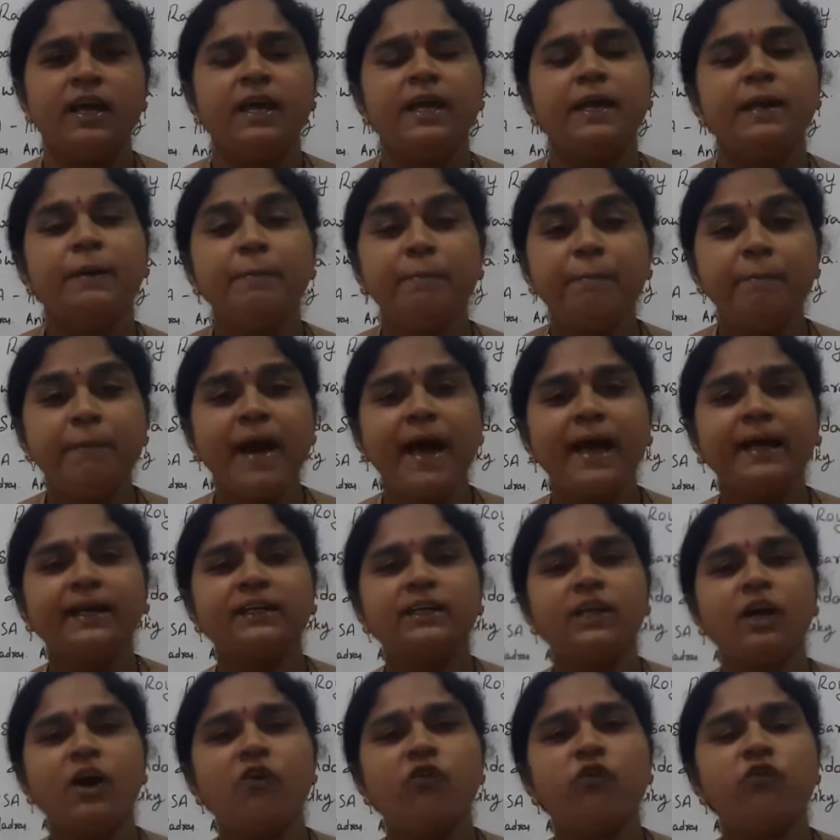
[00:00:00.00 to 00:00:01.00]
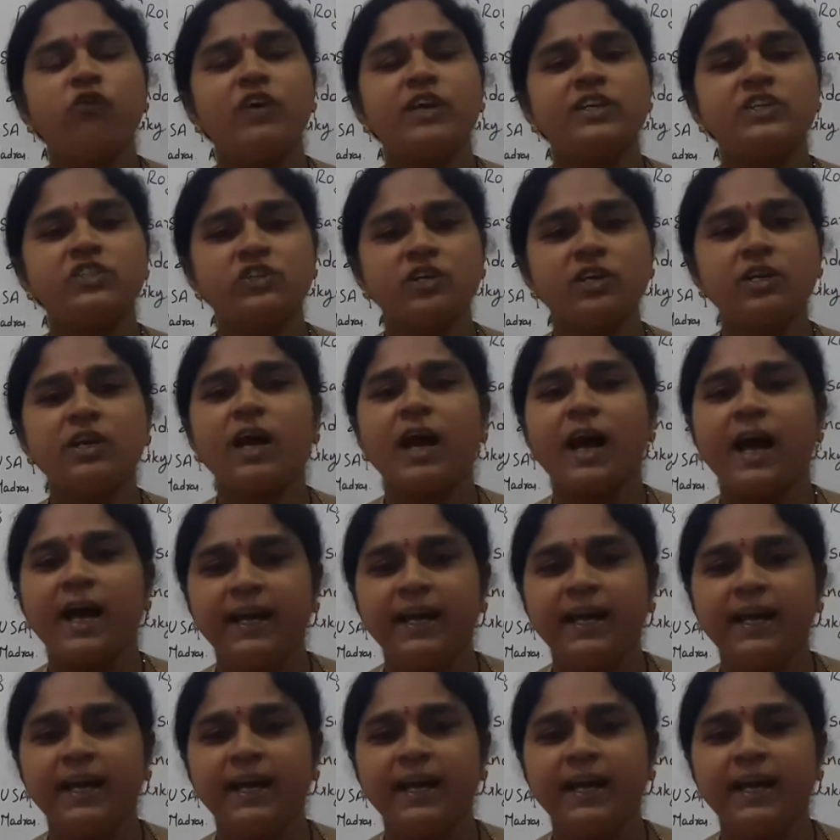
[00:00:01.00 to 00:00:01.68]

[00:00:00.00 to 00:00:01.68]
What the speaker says: Impact of Western